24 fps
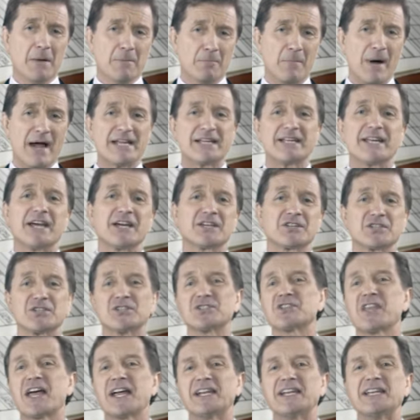my guess
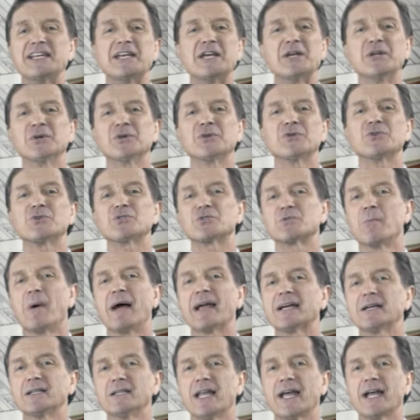is that he introduced
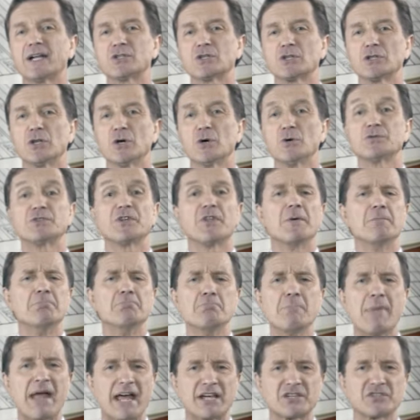Michelangelo to the
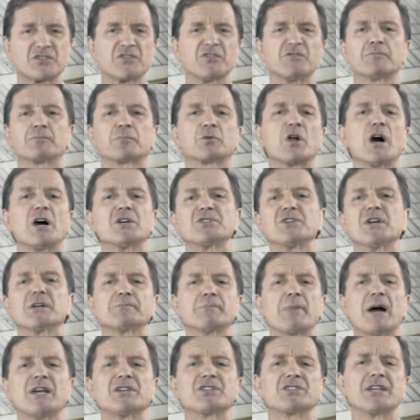massive
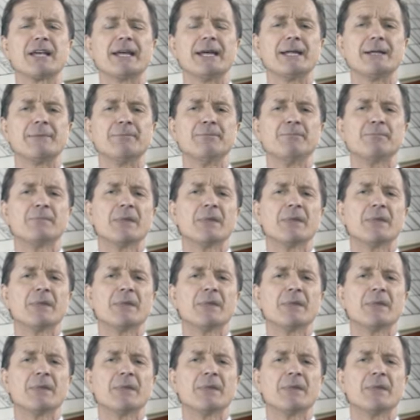project by saying,